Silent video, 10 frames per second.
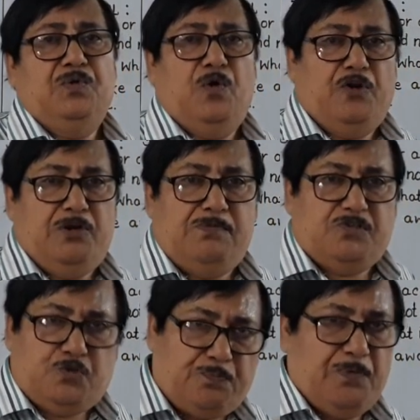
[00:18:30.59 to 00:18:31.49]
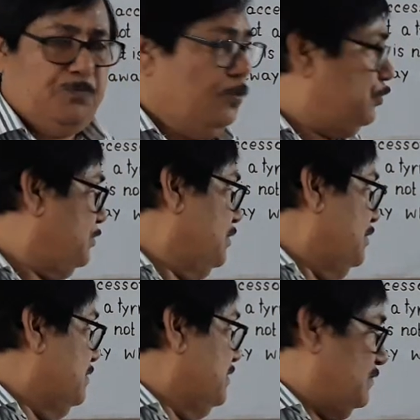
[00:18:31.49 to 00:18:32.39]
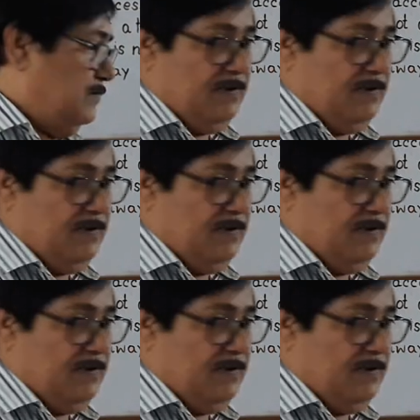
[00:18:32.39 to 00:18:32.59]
Honorable Supreme Court in this